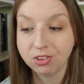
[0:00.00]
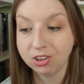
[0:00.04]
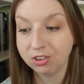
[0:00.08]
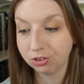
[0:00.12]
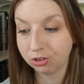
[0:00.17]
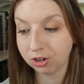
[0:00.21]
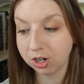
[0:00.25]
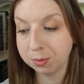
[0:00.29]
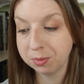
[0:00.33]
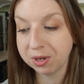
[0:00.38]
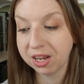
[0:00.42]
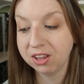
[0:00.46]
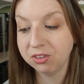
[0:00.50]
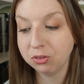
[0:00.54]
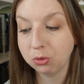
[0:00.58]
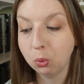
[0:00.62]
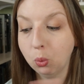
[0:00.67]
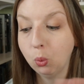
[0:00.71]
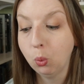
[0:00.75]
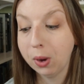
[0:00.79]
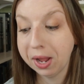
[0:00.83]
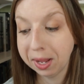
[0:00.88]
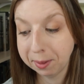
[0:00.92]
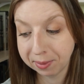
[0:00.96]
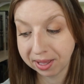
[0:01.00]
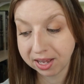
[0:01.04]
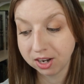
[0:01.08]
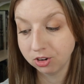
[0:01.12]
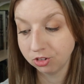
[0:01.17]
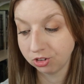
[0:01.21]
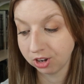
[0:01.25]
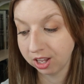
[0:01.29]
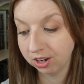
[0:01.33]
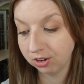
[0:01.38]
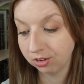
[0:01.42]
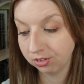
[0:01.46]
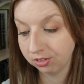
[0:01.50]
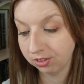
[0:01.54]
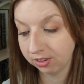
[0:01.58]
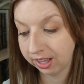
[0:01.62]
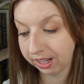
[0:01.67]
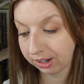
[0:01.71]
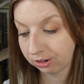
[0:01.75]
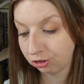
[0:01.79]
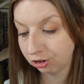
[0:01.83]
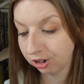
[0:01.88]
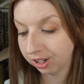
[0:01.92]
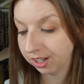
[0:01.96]
and Scribd has way better title
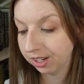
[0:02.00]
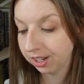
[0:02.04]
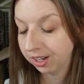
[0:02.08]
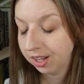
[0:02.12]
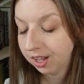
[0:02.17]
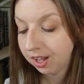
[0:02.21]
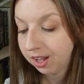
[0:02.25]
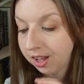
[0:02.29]
selection.